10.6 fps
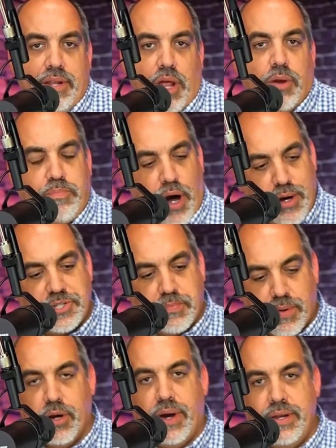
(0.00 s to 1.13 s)
You know,
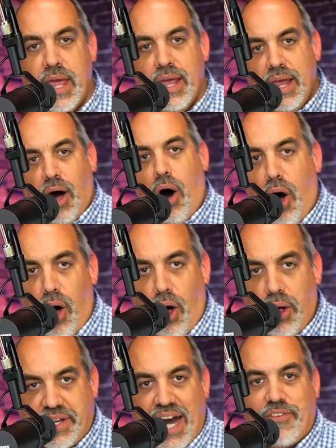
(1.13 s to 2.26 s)
post-Bruen,
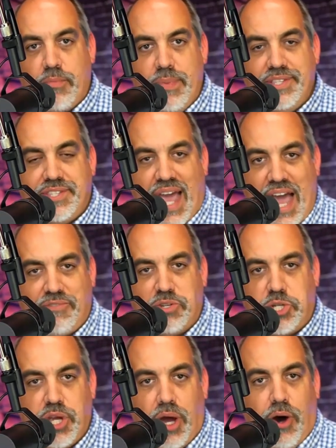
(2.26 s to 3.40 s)
all governments have to
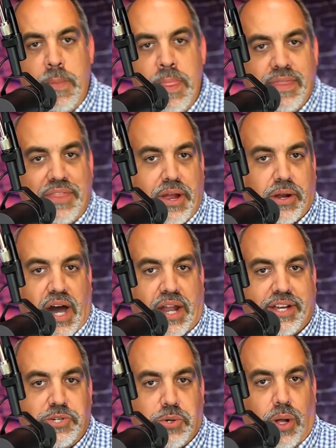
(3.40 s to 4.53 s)
show that their gun
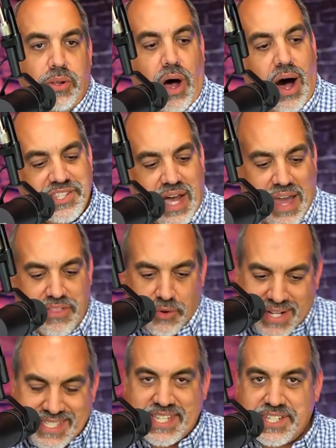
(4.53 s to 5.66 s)
control laws, either
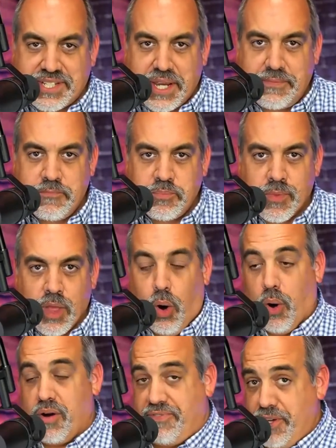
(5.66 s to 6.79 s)
existing
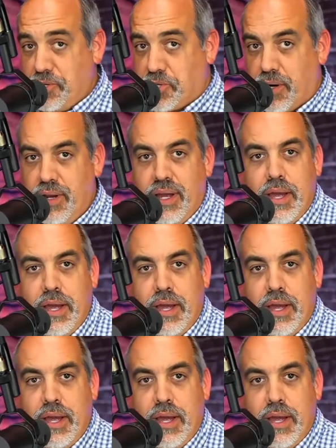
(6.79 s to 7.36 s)
or future,